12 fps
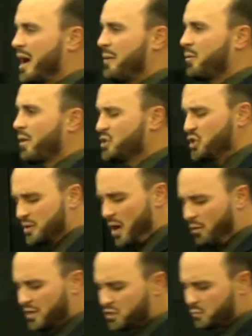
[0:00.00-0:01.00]
I mean, what you
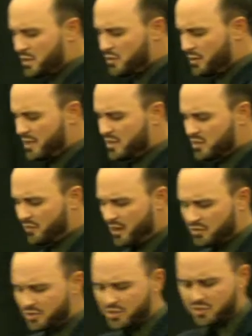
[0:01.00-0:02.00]
notice when you read these
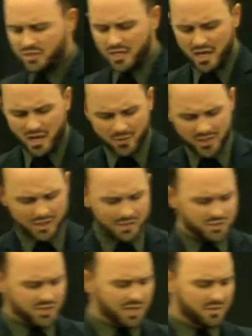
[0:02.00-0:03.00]
verses and when it
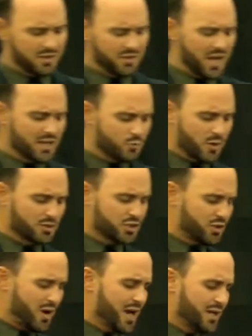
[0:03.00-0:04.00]
comes to giving thanks, what'll
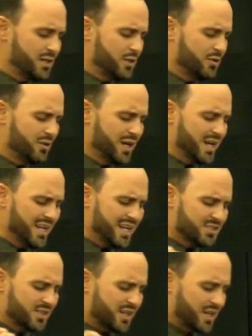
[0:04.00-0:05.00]
strike you
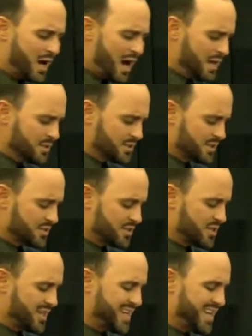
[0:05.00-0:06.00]
is the
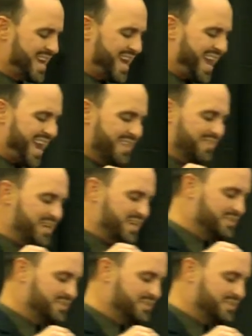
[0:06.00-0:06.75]
constancy and the